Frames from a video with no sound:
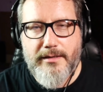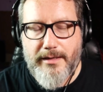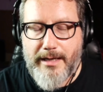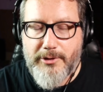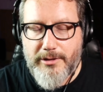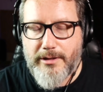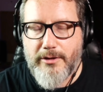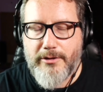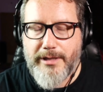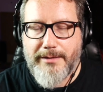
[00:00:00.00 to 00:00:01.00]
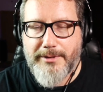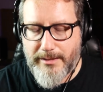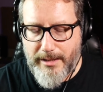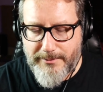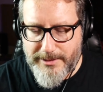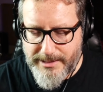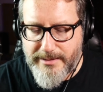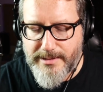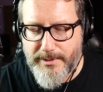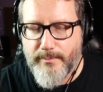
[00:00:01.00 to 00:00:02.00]
I'm gonna
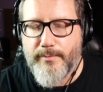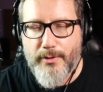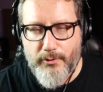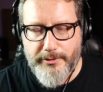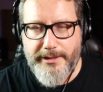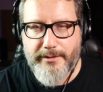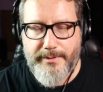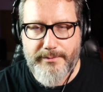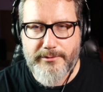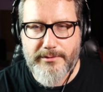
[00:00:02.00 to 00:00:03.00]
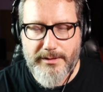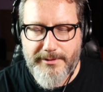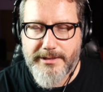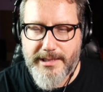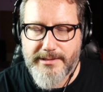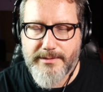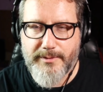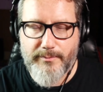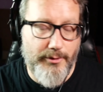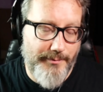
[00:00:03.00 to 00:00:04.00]
say something bold here, people. I'm gonna say
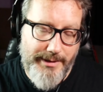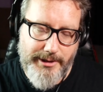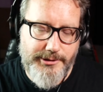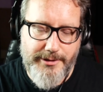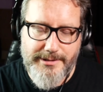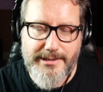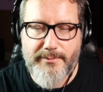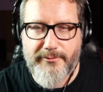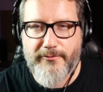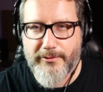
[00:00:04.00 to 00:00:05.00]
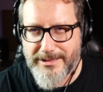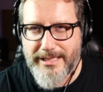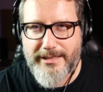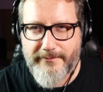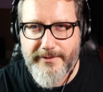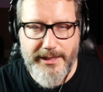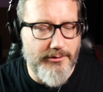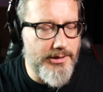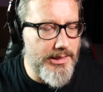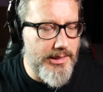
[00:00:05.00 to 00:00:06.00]
something bold. Maybe I should have said it before. It's late in the
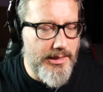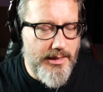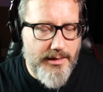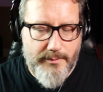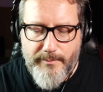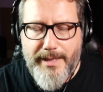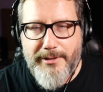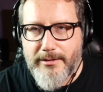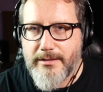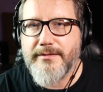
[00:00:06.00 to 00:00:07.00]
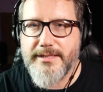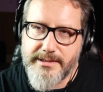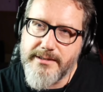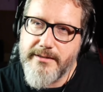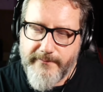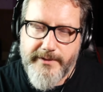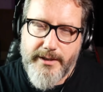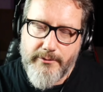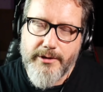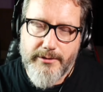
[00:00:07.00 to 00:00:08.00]
video. Maybe I'll cut this into the
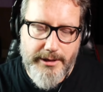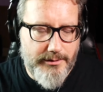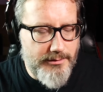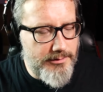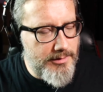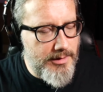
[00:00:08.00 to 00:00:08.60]
video earlier.